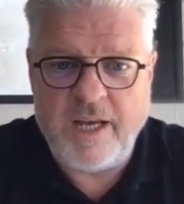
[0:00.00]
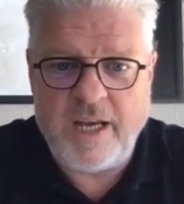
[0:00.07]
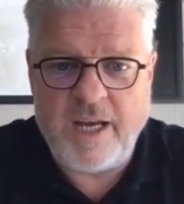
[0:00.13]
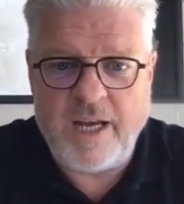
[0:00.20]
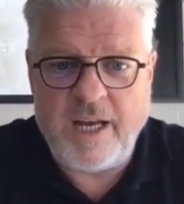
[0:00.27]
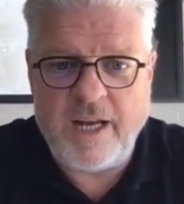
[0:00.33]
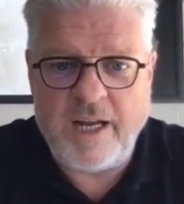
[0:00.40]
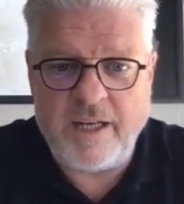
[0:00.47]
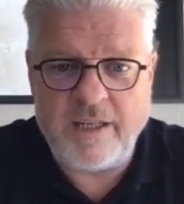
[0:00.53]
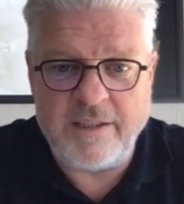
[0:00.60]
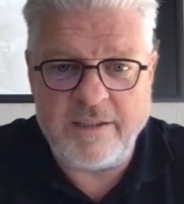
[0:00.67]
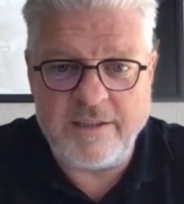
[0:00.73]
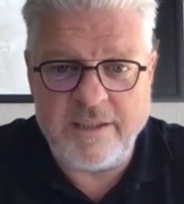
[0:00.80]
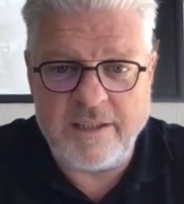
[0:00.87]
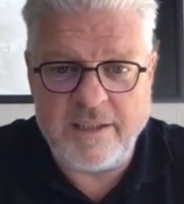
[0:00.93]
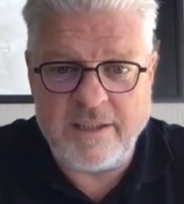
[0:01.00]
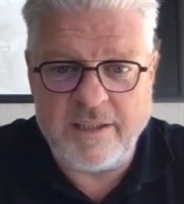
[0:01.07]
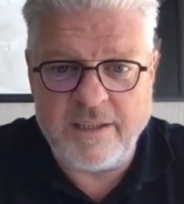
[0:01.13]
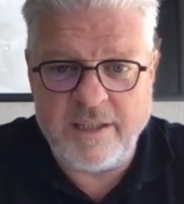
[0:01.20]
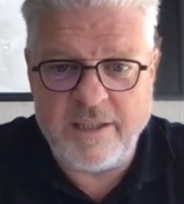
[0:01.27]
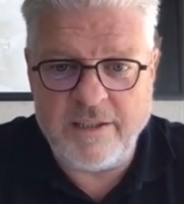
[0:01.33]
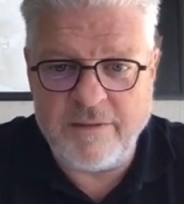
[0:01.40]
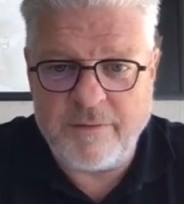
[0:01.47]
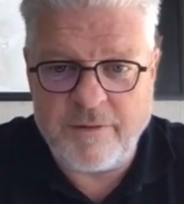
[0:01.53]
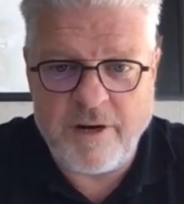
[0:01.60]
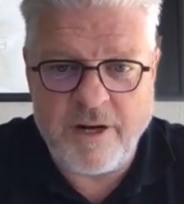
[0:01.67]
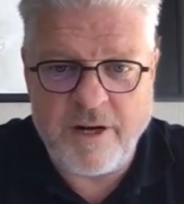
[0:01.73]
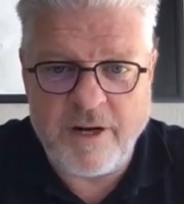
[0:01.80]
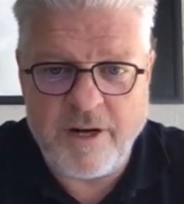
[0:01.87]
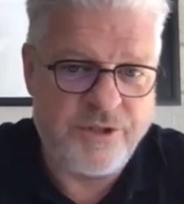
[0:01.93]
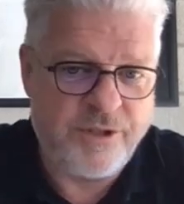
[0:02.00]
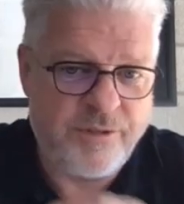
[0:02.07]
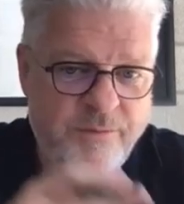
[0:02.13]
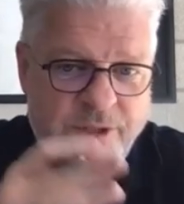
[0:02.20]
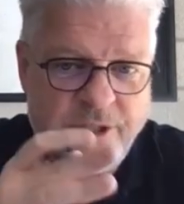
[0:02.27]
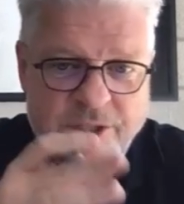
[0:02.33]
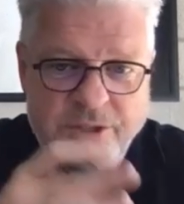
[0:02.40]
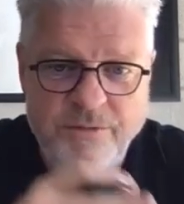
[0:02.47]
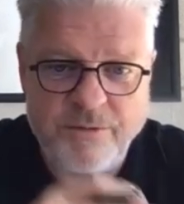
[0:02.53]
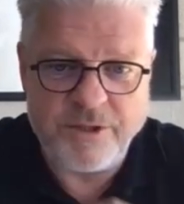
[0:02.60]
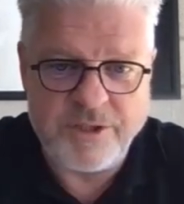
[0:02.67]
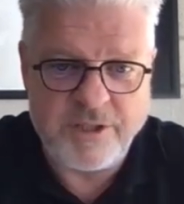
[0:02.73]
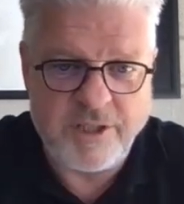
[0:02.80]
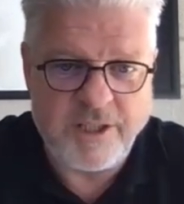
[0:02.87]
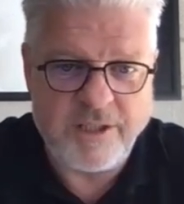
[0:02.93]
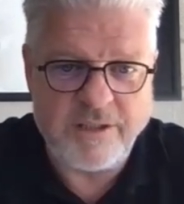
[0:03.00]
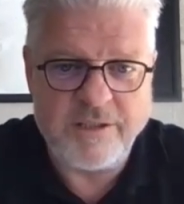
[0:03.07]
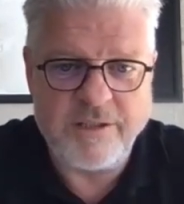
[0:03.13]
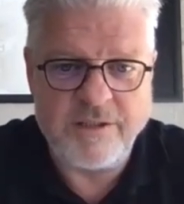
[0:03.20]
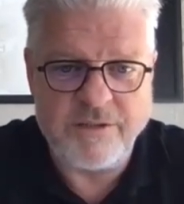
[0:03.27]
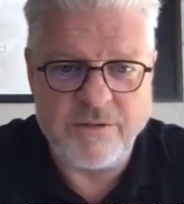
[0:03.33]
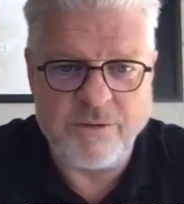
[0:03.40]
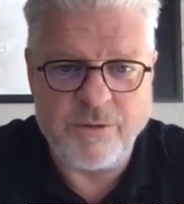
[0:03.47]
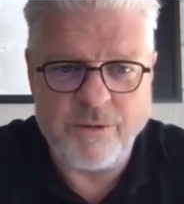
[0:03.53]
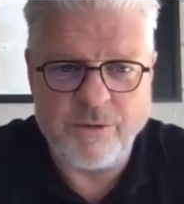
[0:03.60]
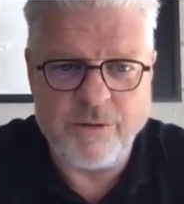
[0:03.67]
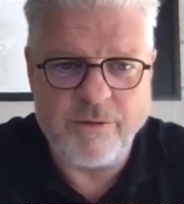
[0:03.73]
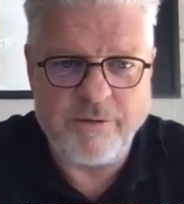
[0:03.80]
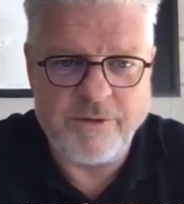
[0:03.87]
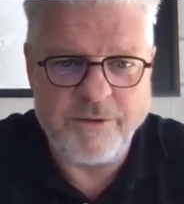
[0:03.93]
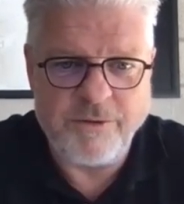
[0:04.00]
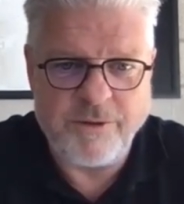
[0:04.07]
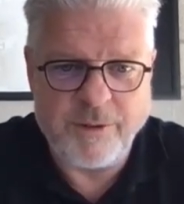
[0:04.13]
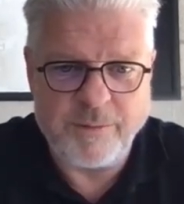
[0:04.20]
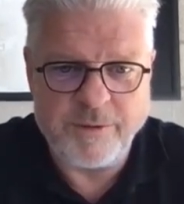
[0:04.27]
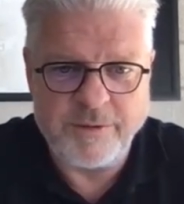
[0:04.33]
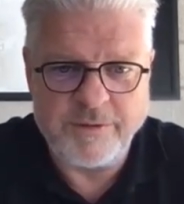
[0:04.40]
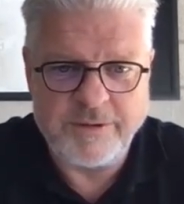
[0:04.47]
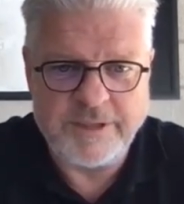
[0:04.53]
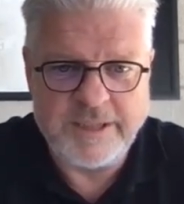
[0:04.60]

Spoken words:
and in France, Germany, Switzerland, so all over Europe.